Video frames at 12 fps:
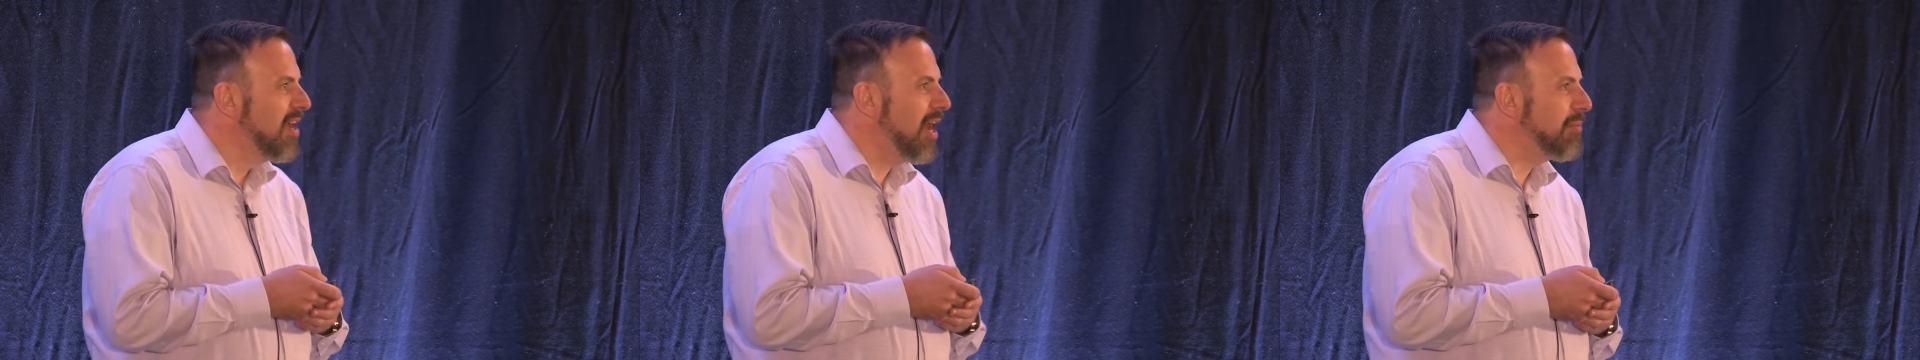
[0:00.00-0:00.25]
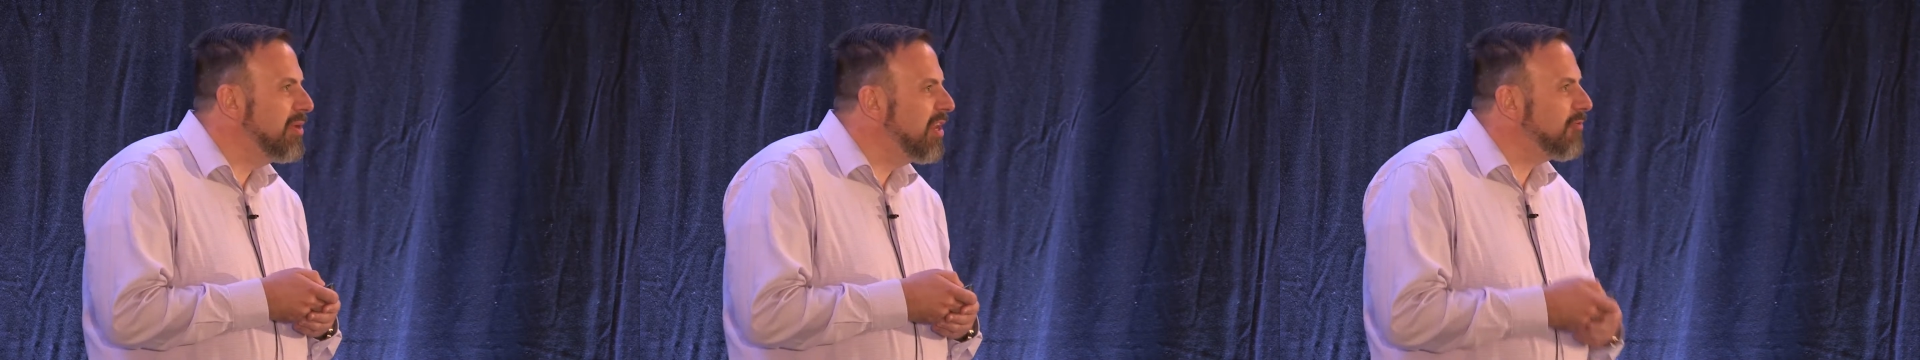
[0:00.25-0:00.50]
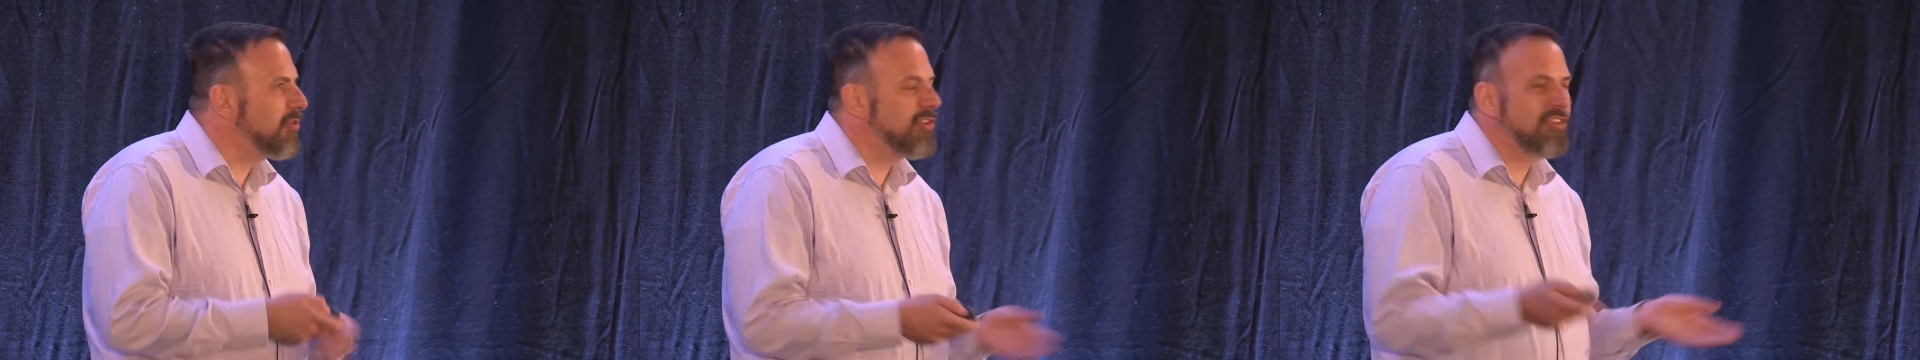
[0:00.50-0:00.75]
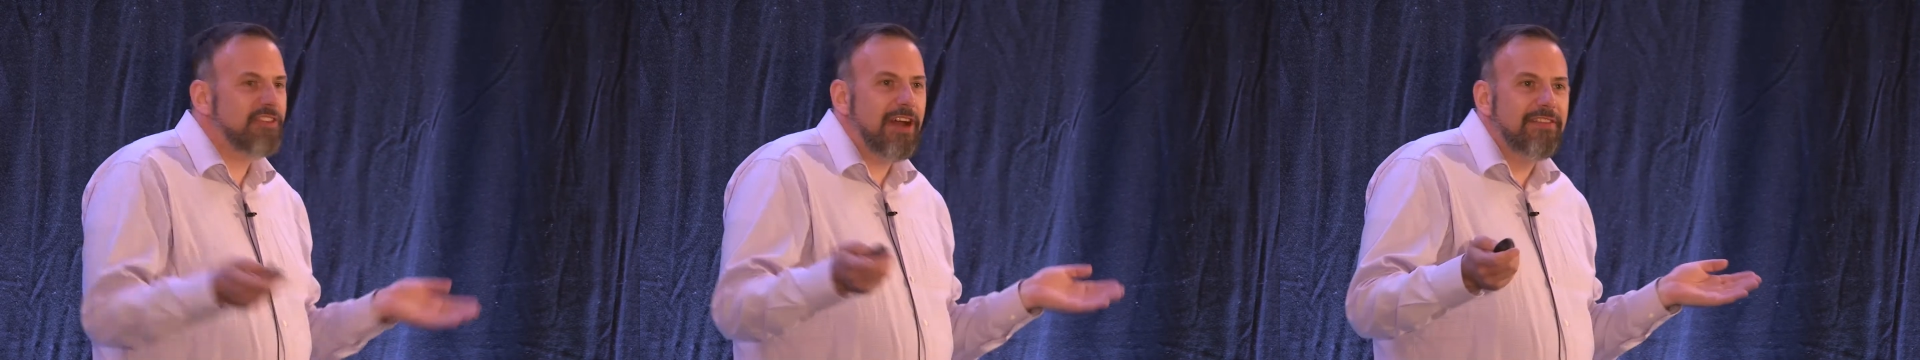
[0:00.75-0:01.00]
I mean, it was
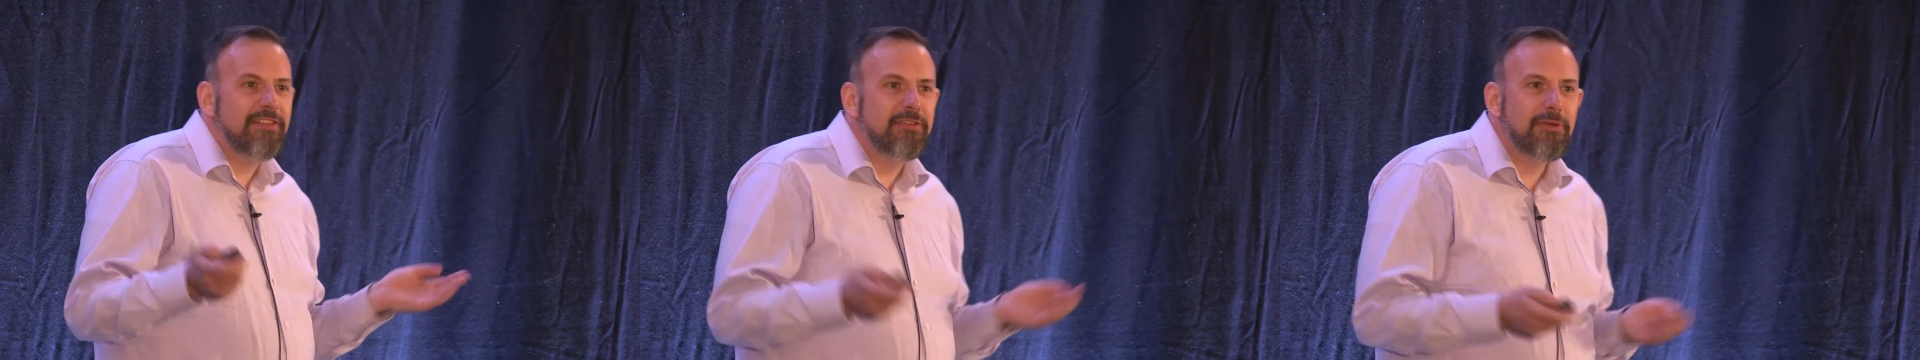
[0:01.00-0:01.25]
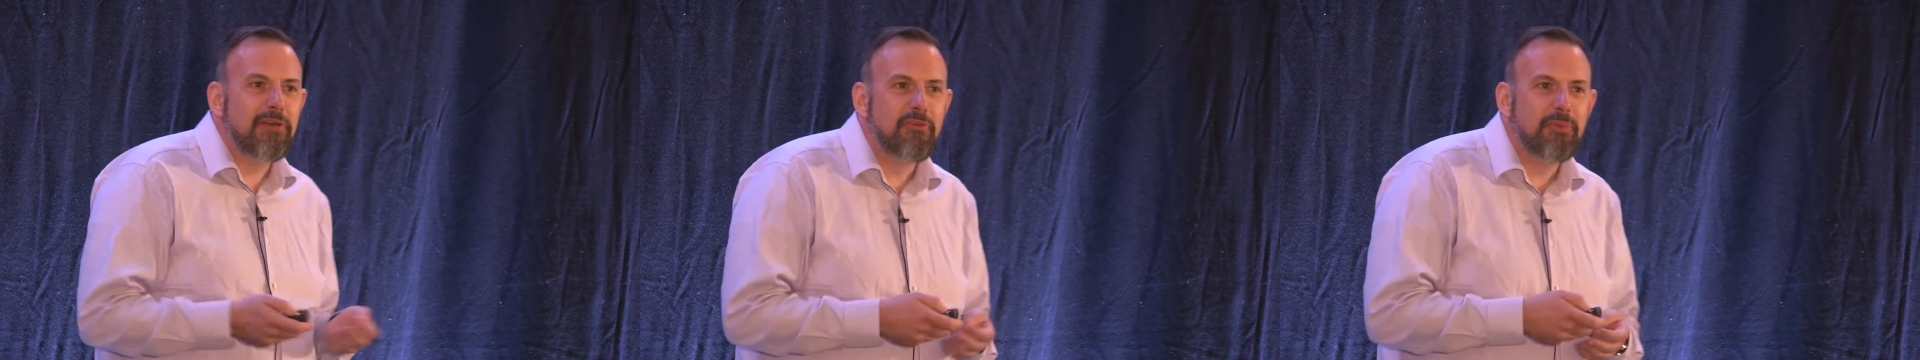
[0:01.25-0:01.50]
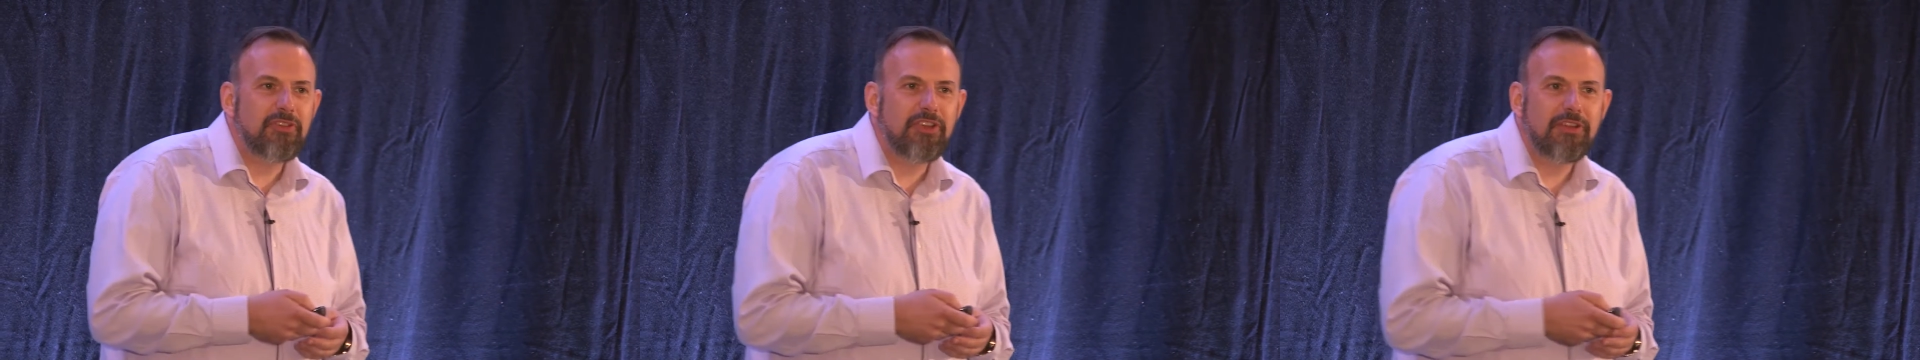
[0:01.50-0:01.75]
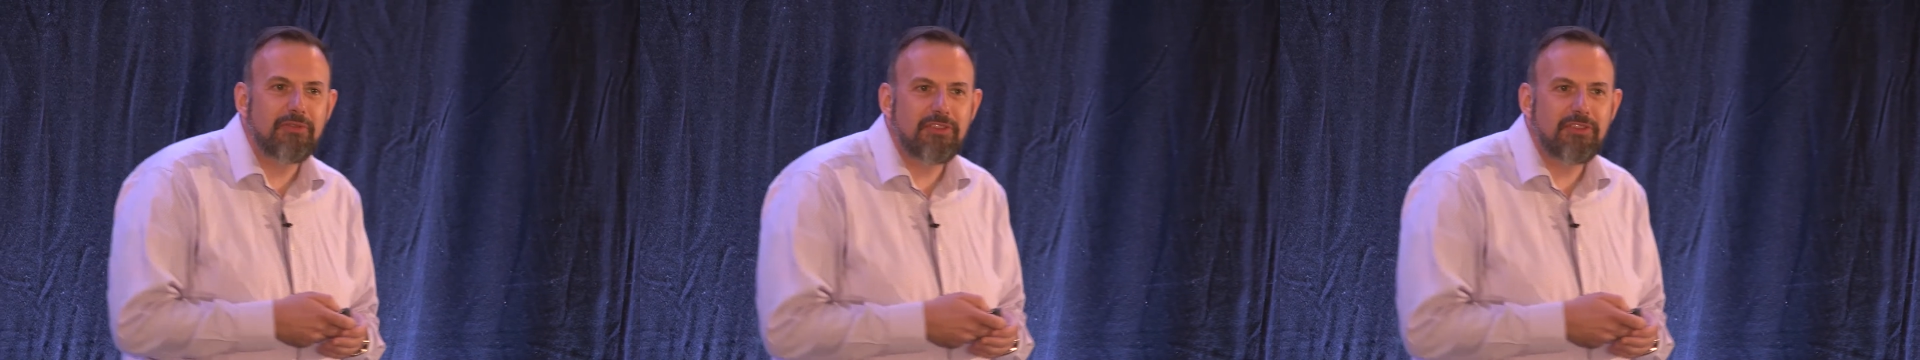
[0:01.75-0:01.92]
exciting to have a machine